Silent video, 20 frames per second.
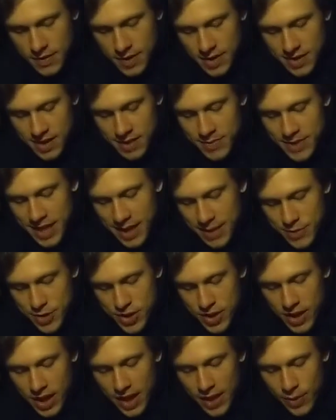Sometimes
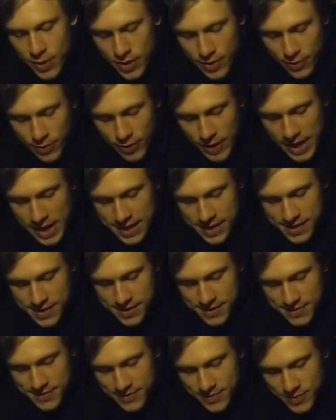she caught it with her
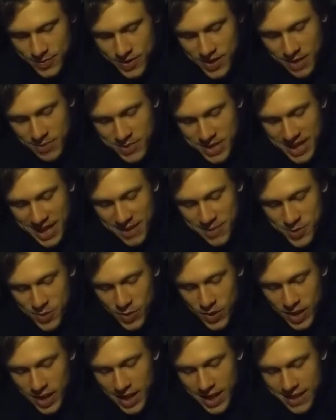face. Sometimes
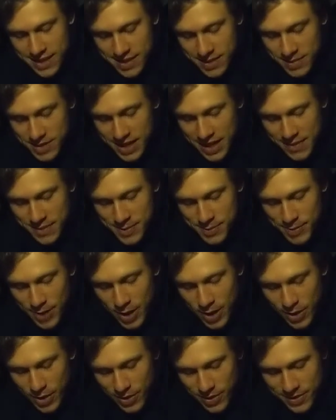one eye, sometimes
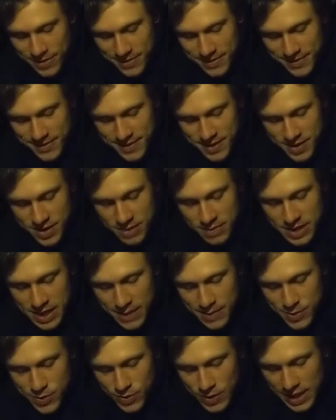both.
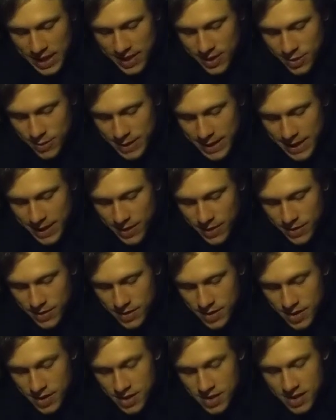Sometimes right in her mouth.
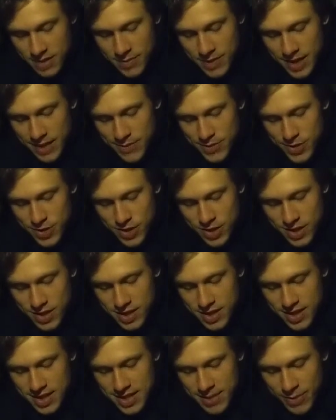Sometimes just
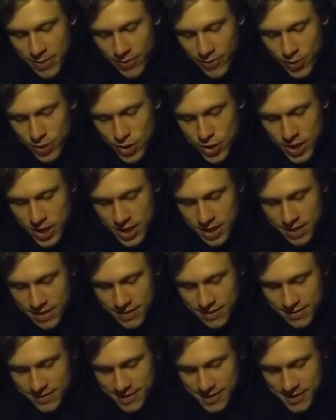the tip of her chin.
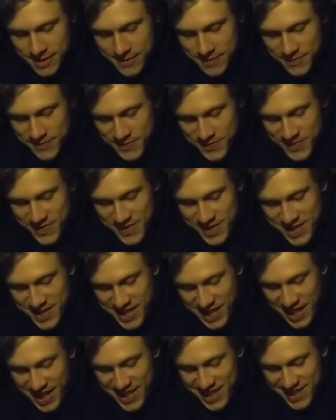
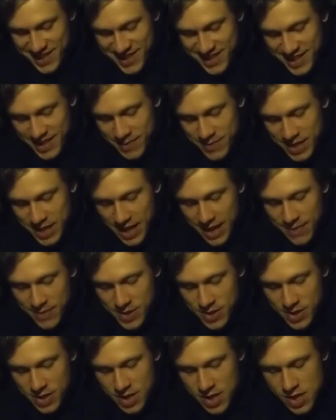
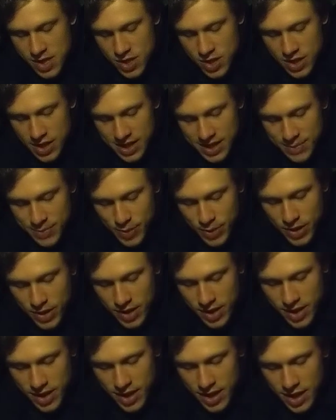Sometimes she liked to put it
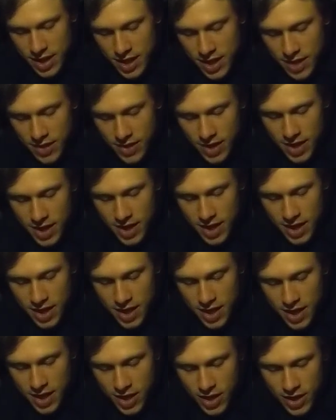
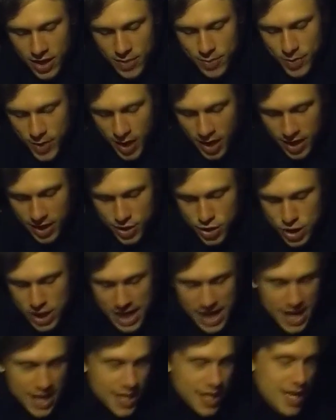on a
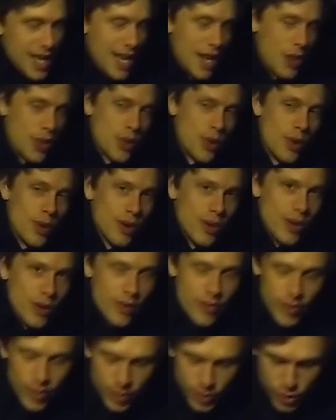chain and throw it
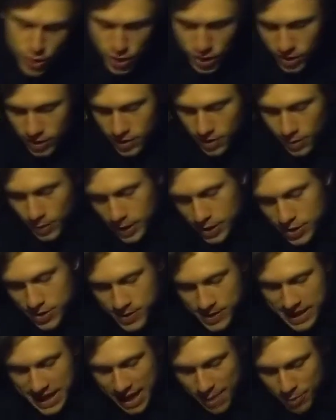over her shoulder while she
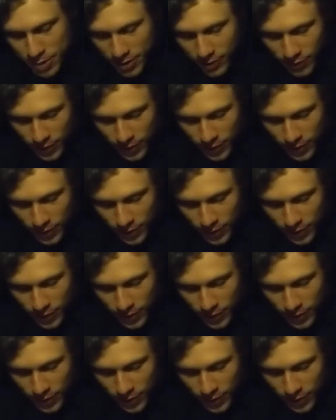was capping a